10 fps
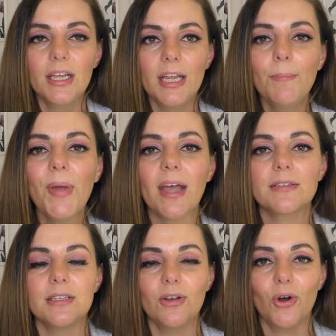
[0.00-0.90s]

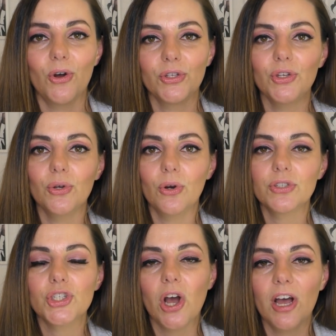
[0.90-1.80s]
impacting on your
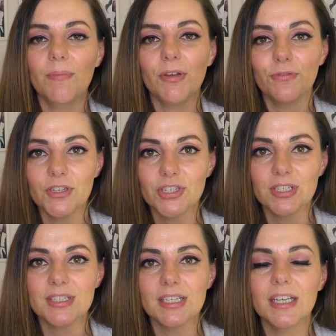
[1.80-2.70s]
time
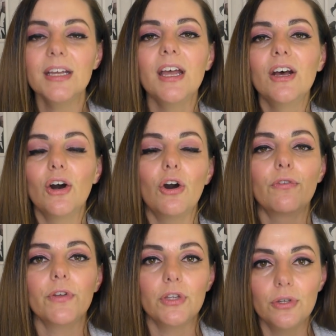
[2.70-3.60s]
efficiency
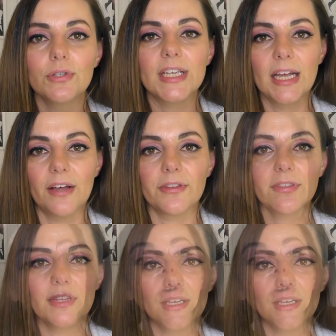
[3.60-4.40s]
of using other things.